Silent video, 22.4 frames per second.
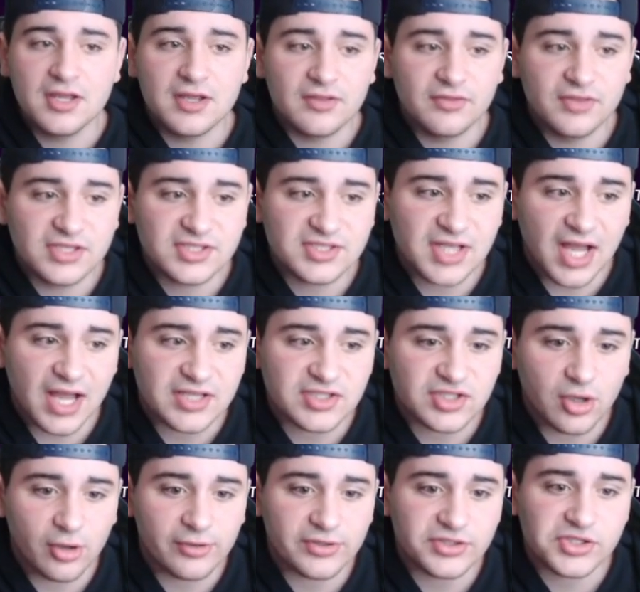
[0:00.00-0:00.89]
This guy's
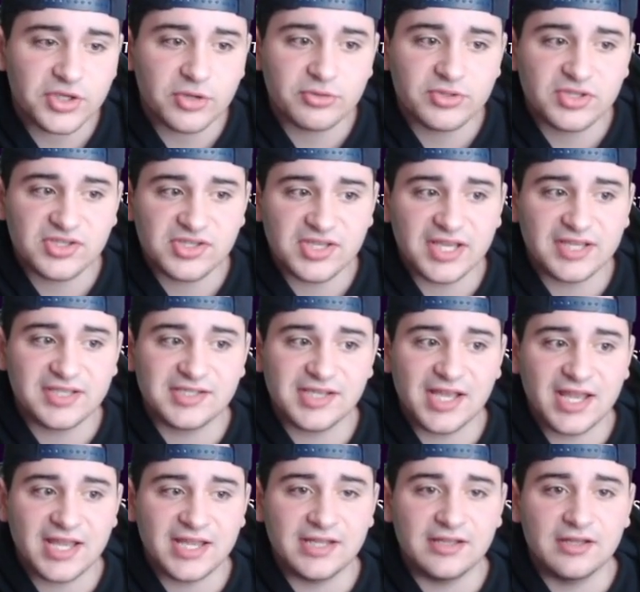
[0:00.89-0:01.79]
also
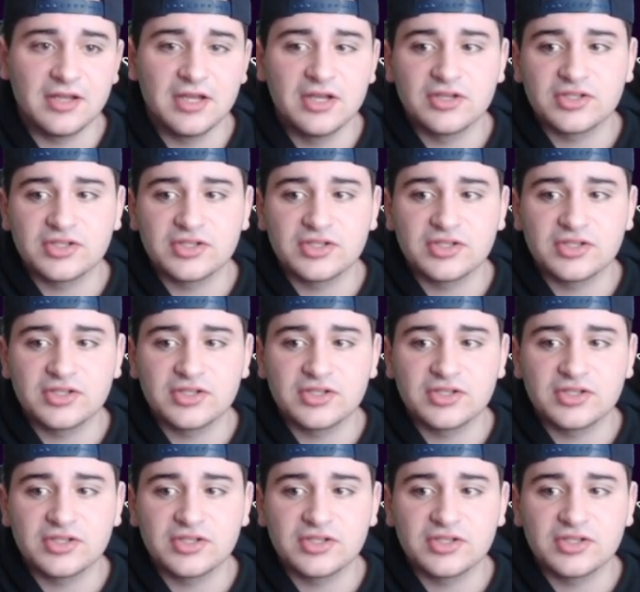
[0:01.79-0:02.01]
6'8".